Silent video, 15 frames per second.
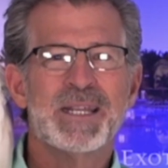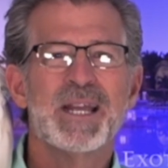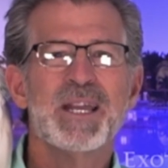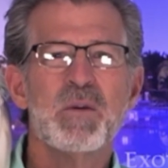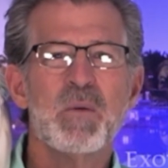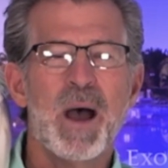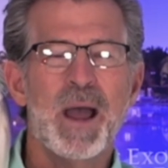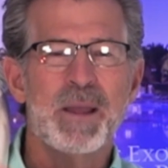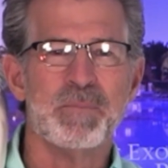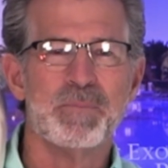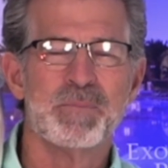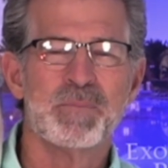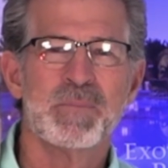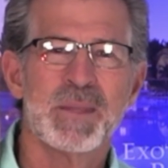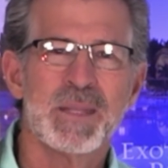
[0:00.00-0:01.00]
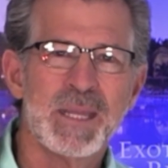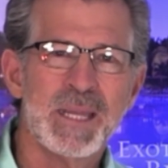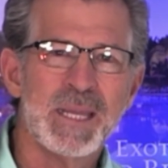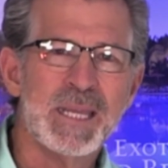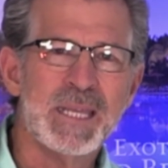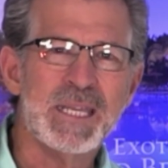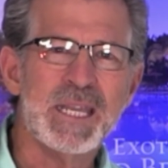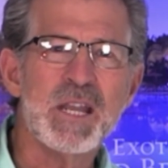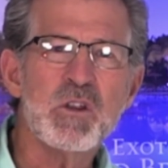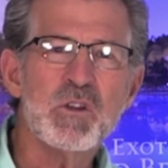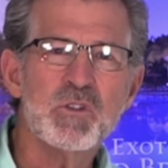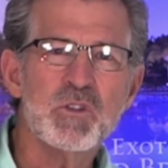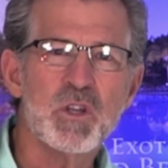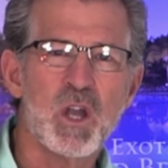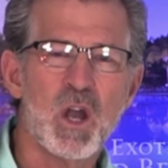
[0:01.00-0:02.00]
I'll tell you why.
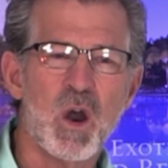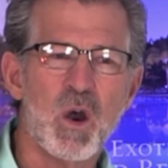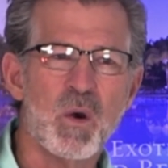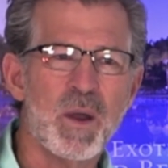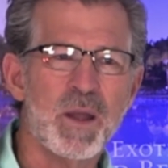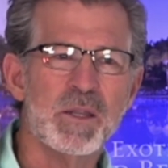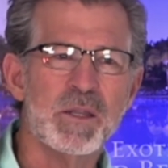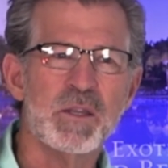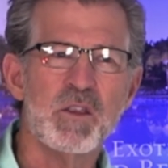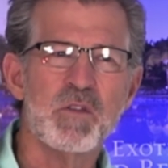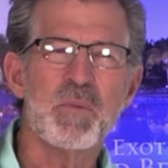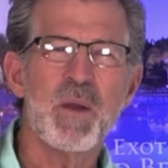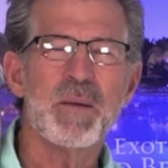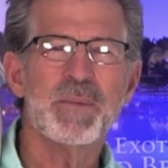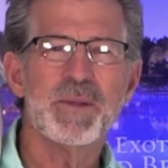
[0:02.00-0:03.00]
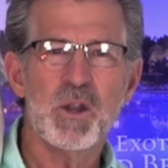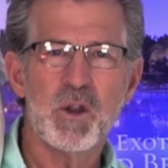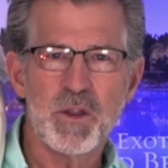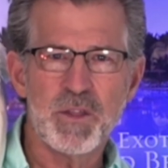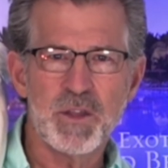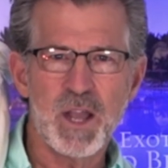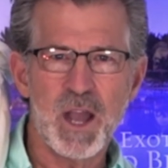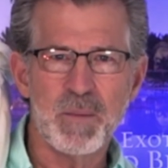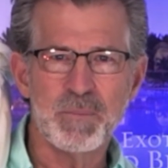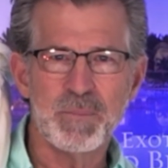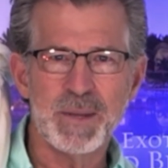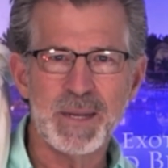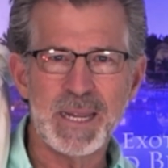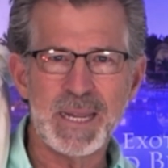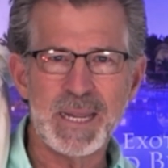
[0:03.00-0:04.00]
Years ago, and you've probably heard of the
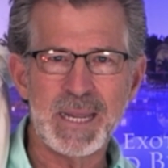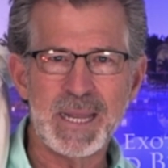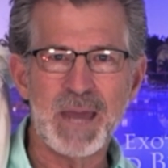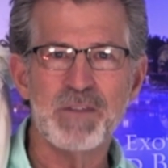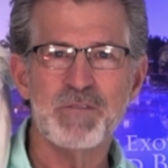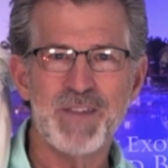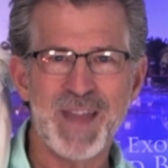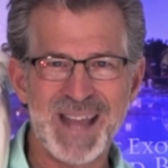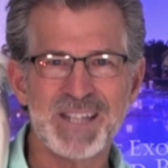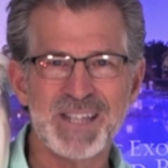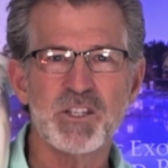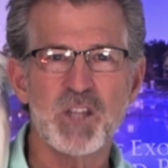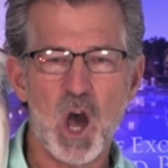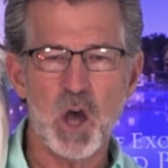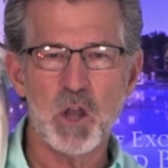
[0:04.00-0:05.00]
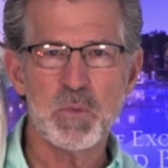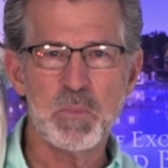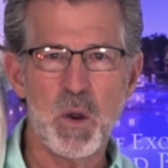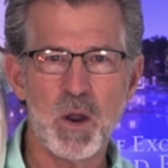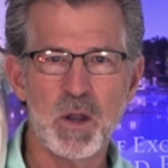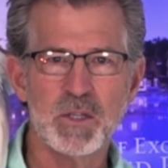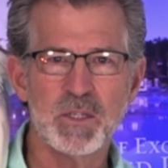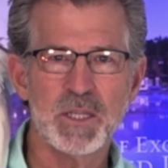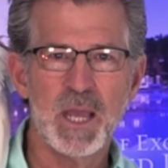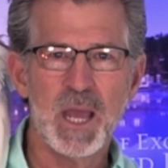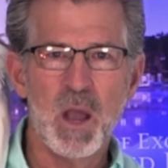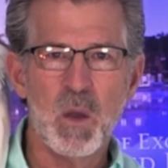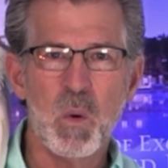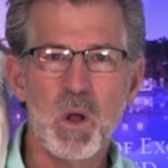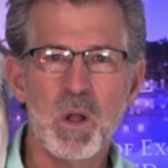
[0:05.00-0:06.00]
company Advance Auto
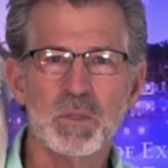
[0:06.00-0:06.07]
Parts.